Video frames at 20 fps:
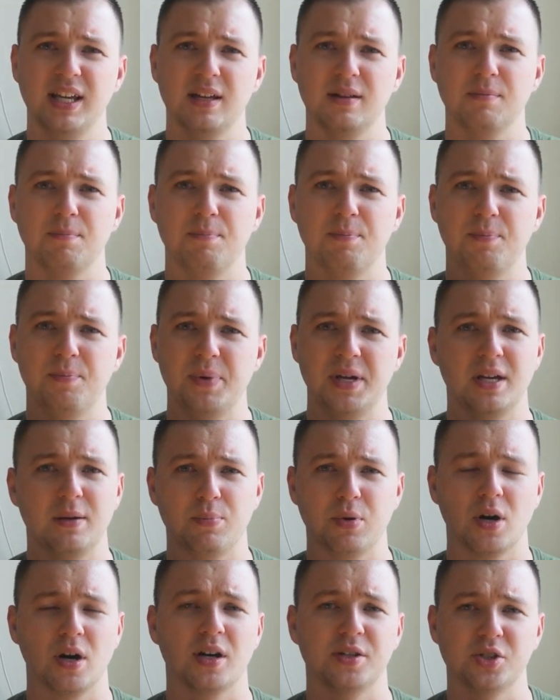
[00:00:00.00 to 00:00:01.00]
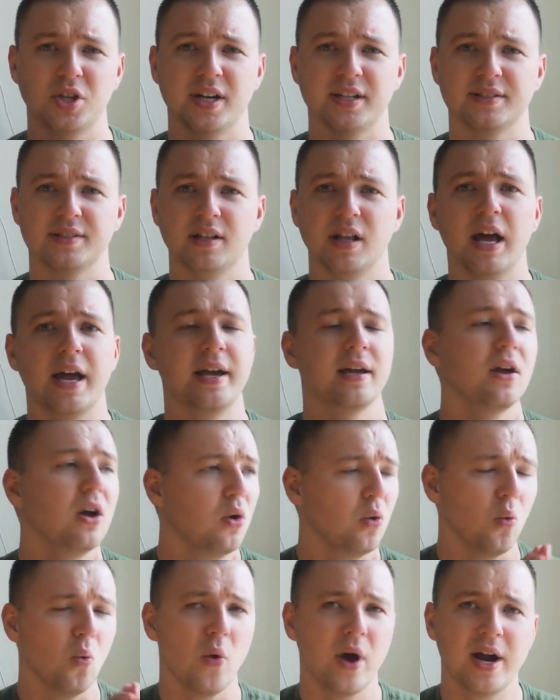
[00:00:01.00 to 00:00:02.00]
in big projects like
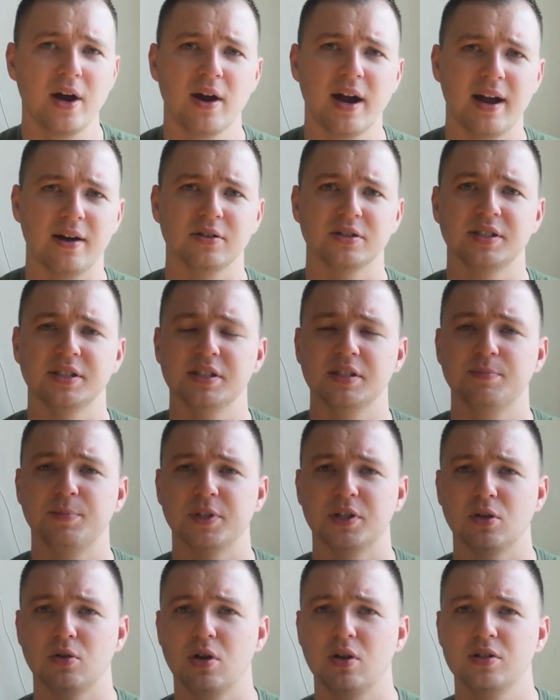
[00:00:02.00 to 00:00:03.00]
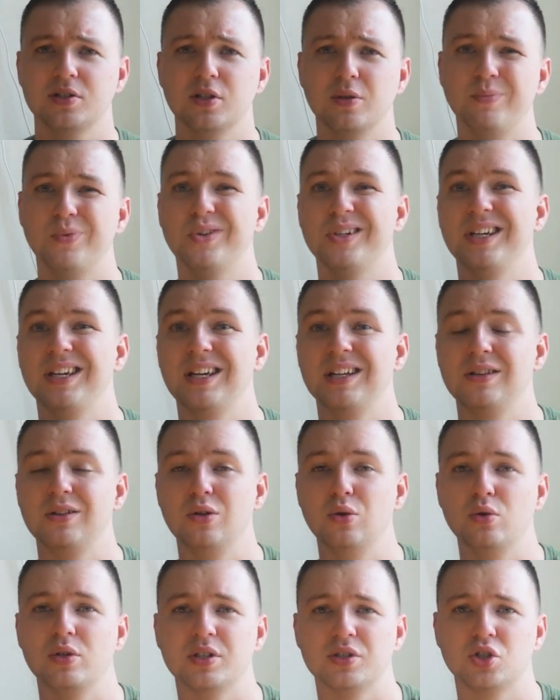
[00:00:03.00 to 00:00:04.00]
warehouses, but they're also putting in
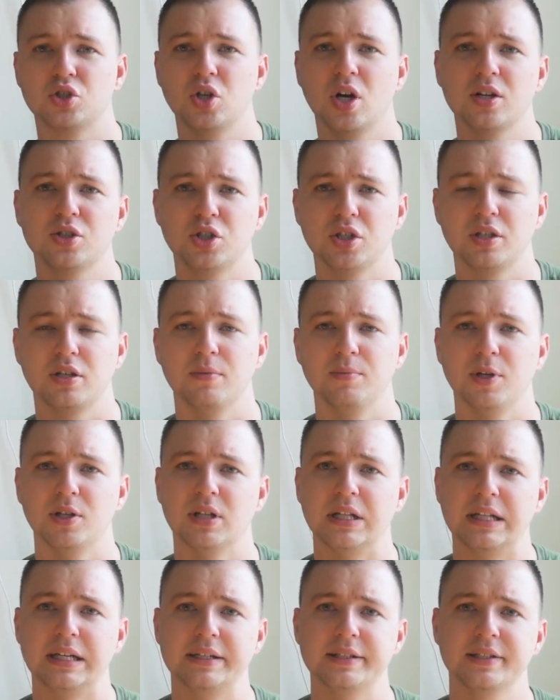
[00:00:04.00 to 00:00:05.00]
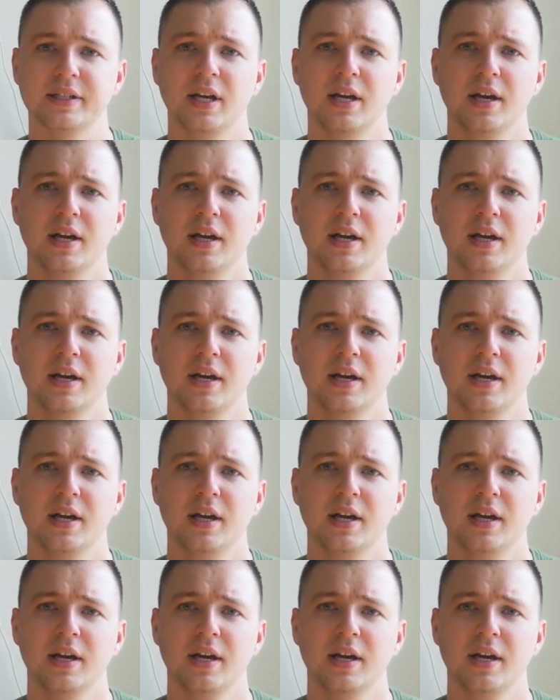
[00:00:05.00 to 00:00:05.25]
new construction communities.